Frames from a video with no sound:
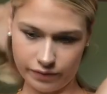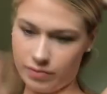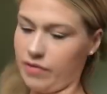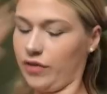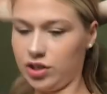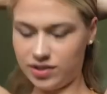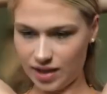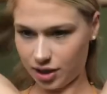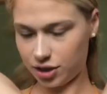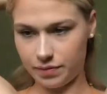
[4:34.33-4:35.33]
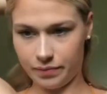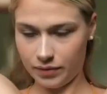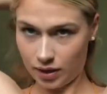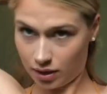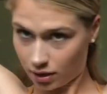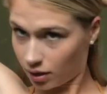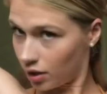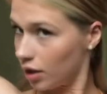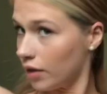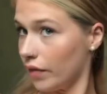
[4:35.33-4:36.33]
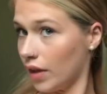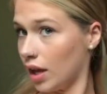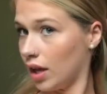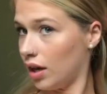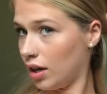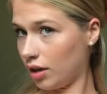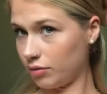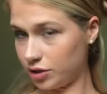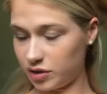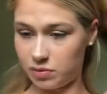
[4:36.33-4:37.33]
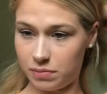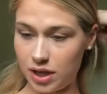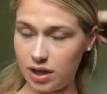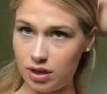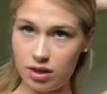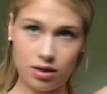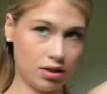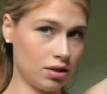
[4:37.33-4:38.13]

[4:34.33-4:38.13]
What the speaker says: my first section, and then I will just pin